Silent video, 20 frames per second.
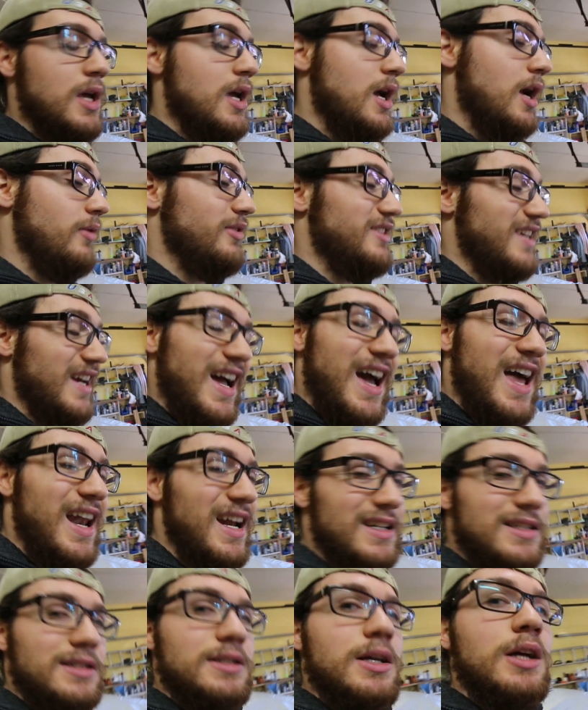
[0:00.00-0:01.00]
which I
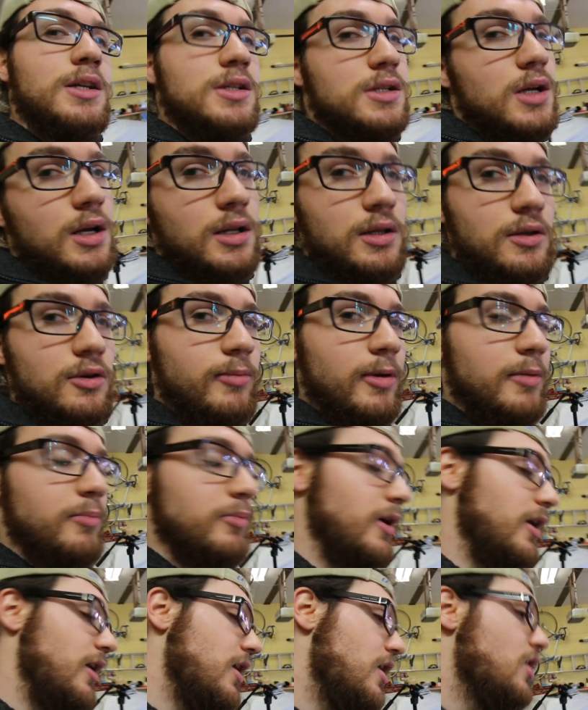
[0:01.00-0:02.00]
kind of touched on a little bit,
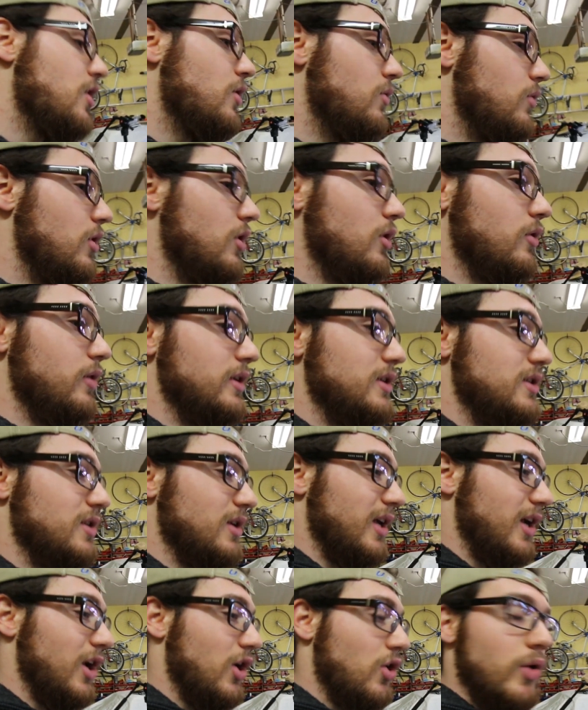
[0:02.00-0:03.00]
but we'll go into
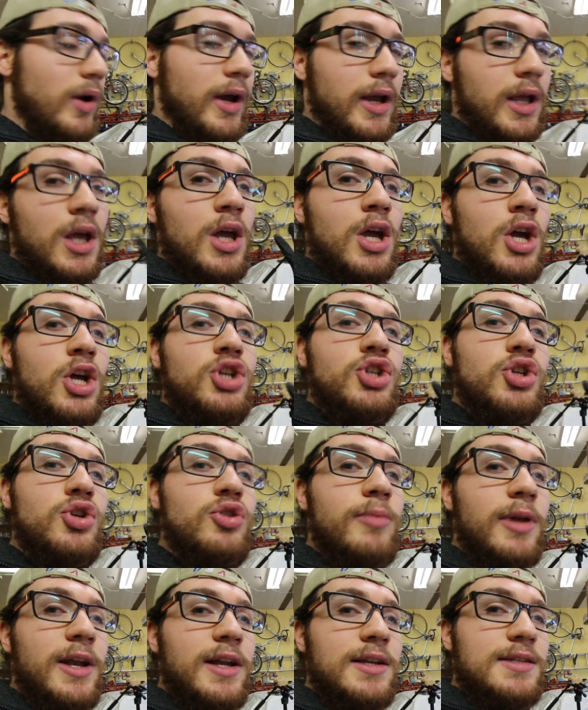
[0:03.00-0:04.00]
like a quick
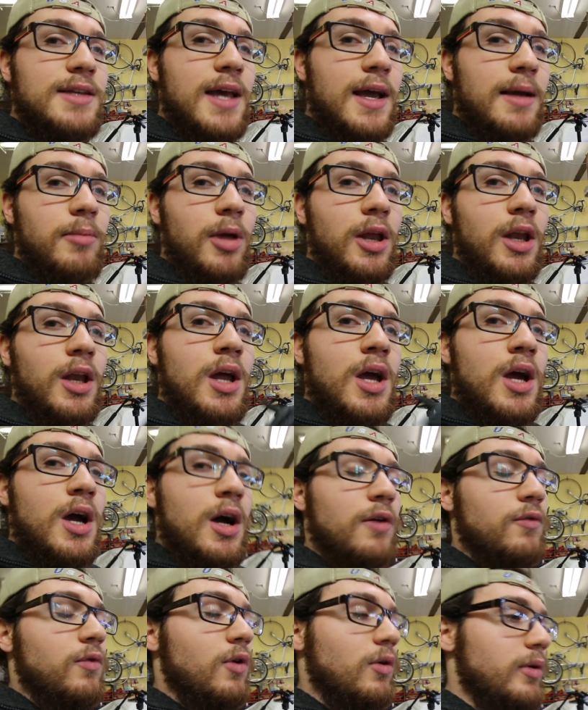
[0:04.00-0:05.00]
2-minute segment
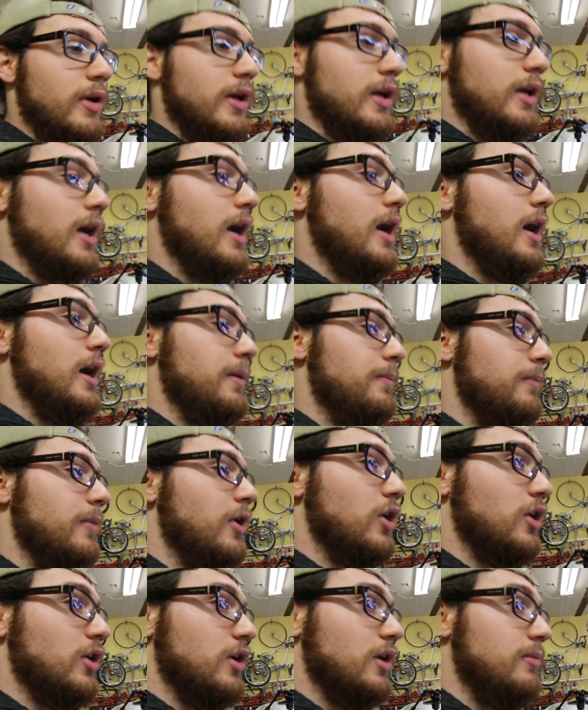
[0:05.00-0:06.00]
of what we
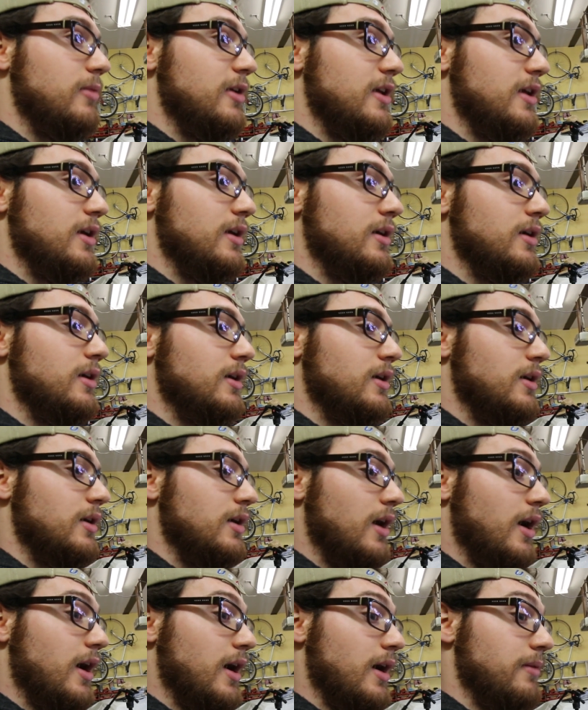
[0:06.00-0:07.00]
are gonna be
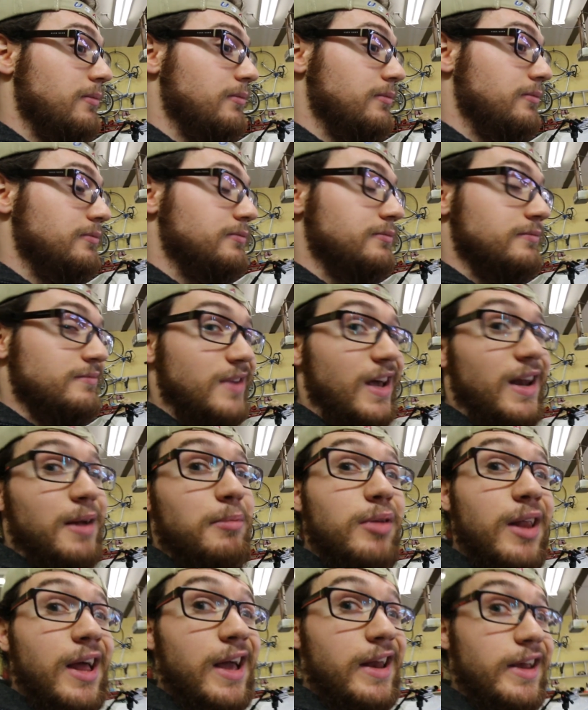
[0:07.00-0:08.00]
kind of
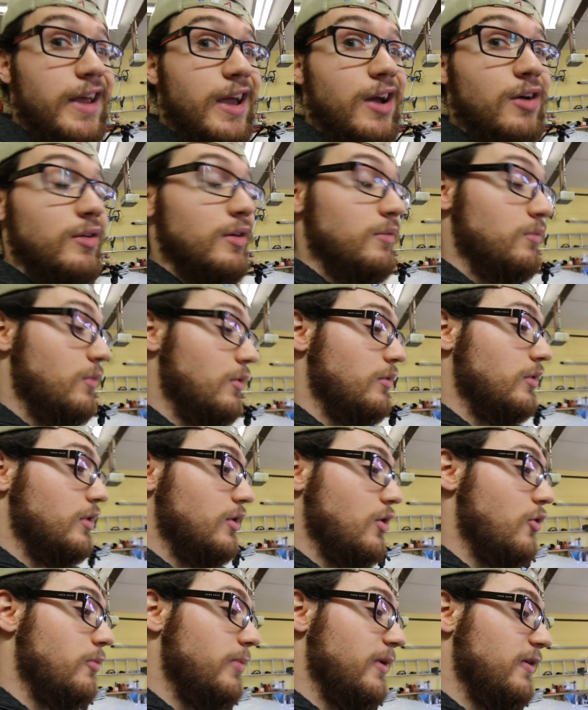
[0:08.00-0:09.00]
planning out and what we're
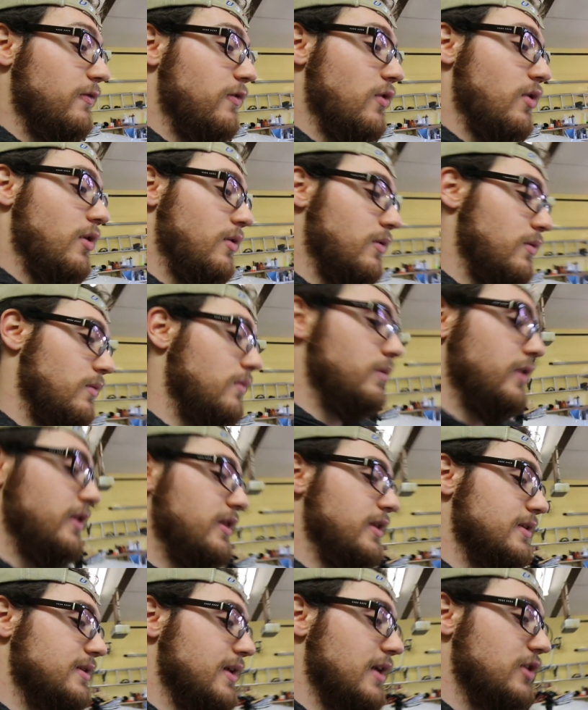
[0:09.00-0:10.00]
hoping for with
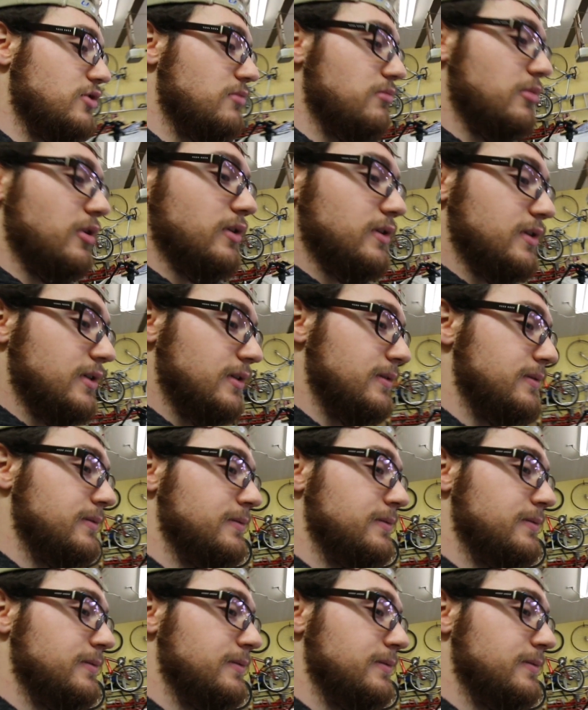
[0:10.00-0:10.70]
this engine build.